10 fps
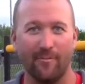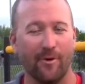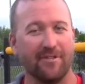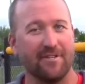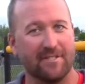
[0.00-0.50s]
And
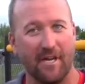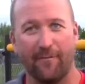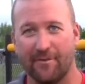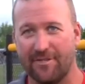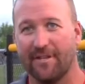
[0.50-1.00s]
boy, she's
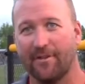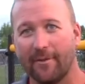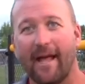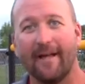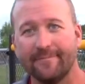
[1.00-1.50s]
tough when she can do
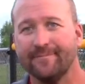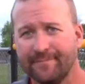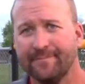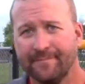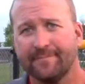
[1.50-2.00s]

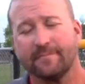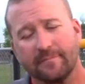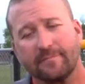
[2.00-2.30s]
that.